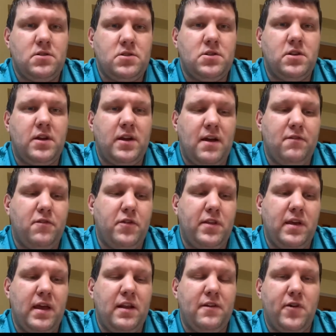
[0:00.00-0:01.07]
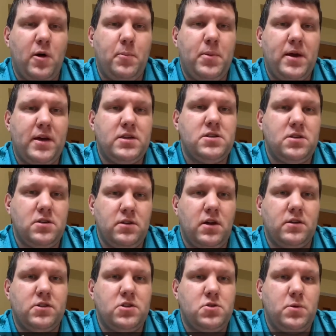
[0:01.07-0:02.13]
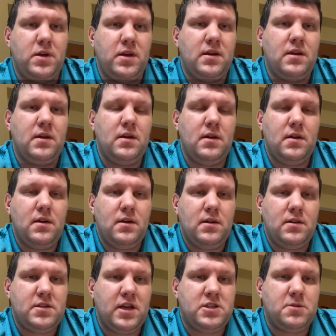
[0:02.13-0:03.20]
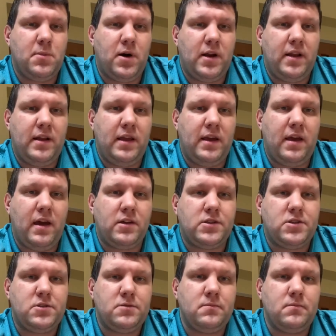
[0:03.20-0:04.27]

So there you have it for the NFL picks. Good luck this week. Let's get some money in the accounts.